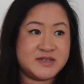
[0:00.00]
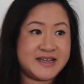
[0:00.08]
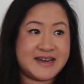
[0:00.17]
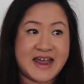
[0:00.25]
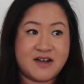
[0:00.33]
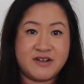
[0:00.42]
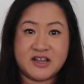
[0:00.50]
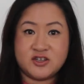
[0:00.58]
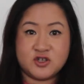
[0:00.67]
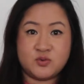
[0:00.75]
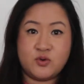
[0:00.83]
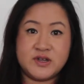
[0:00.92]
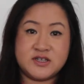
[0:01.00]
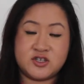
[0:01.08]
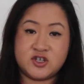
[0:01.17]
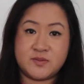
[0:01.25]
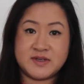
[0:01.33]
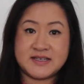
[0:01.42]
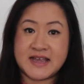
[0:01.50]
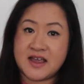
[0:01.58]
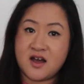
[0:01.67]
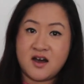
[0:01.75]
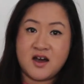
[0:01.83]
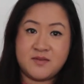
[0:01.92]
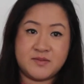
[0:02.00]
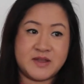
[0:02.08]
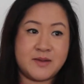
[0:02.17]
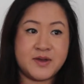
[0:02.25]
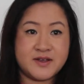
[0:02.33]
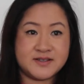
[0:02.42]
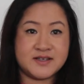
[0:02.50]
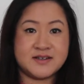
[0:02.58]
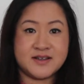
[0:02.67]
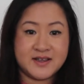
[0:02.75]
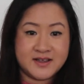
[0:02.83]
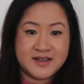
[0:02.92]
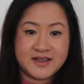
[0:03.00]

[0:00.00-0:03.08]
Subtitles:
Dick and Harry can just walk into the shop and say, 'I'm that person,